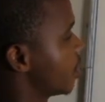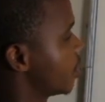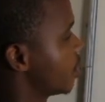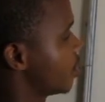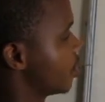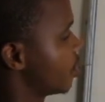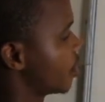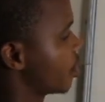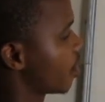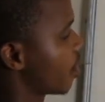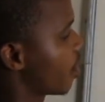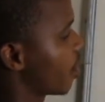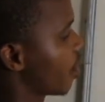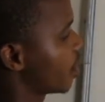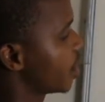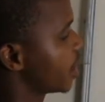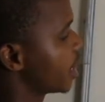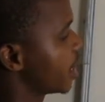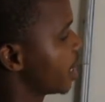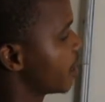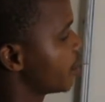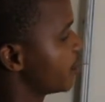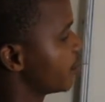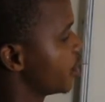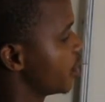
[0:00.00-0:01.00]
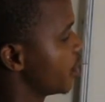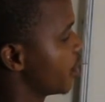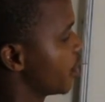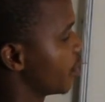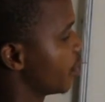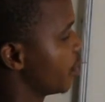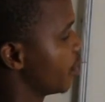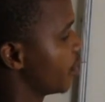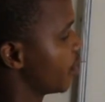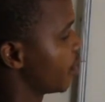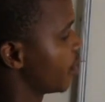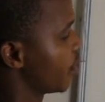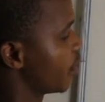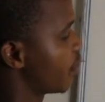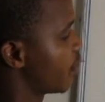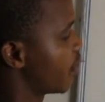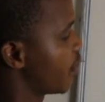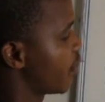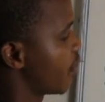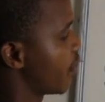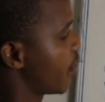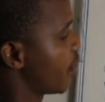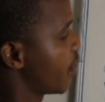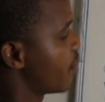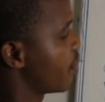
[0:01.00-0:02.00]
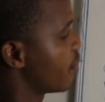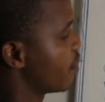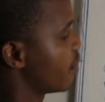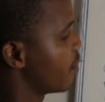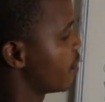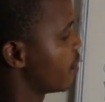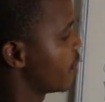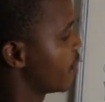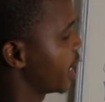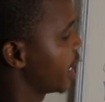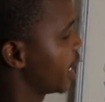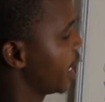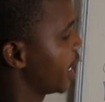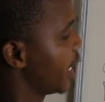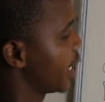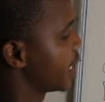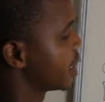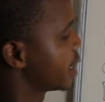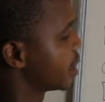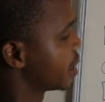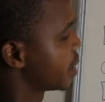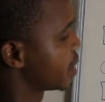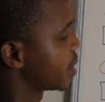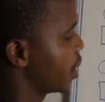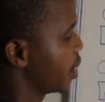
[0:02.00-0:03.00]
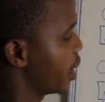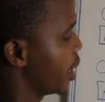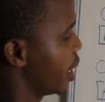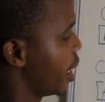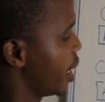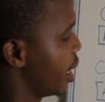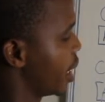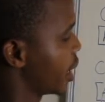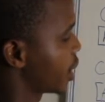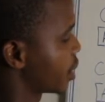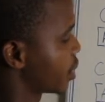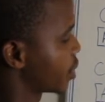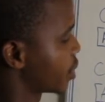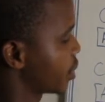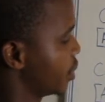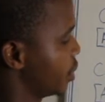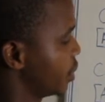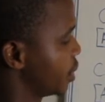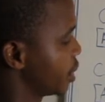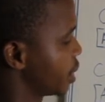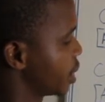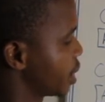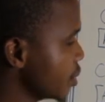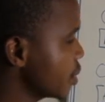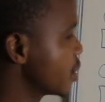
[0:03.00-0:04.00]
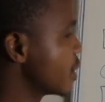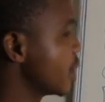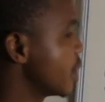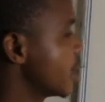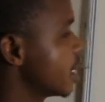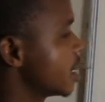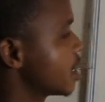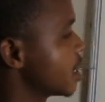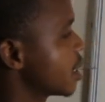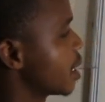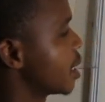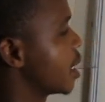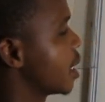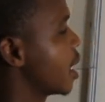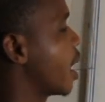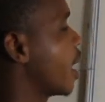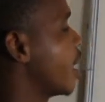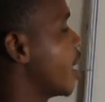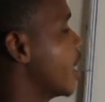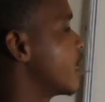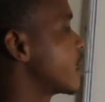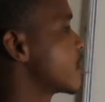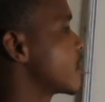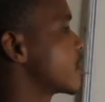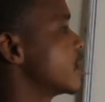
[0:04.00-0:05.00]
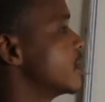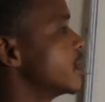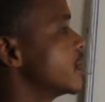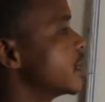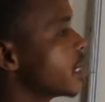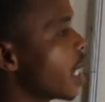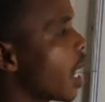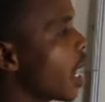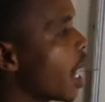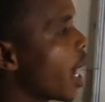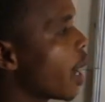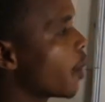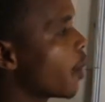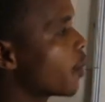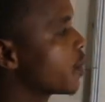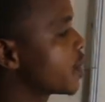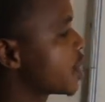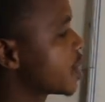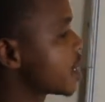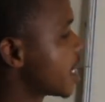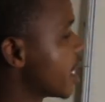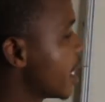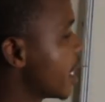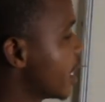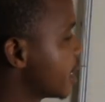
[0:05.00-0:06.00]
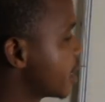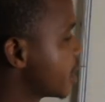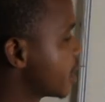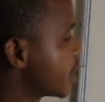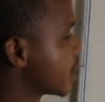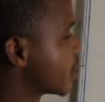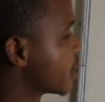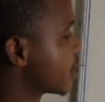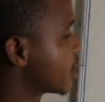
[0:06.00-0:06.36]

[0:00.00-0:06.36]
you call them your valence electrons. So these are the electrons outside